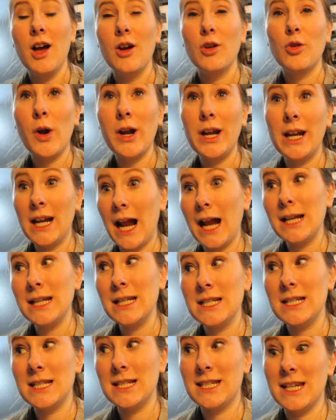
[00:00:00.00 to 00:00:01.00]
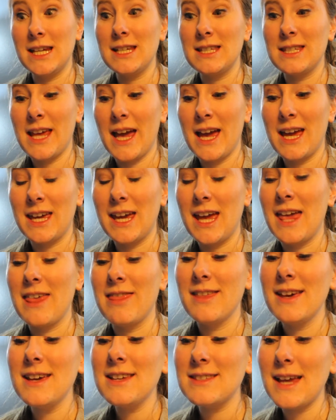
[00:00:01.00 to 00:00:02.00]
Granted, I didn't dislike it,
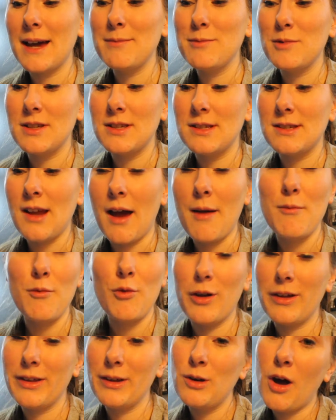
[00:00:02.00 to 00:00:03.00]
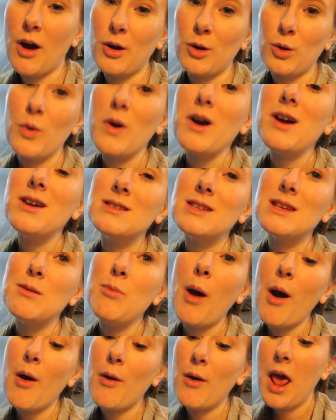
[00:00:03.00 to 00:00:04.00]
and this I'm really not crazy
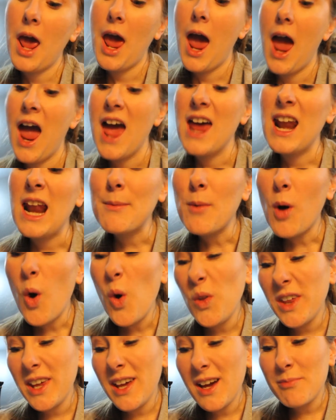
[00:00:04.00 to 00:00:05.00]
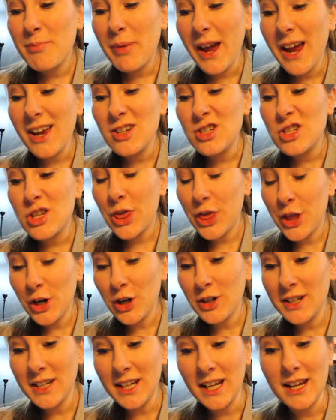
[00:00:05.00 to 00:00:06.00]
about, and I'm only on page
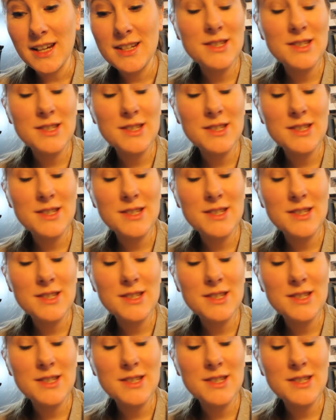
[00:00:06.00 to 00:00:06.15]
30.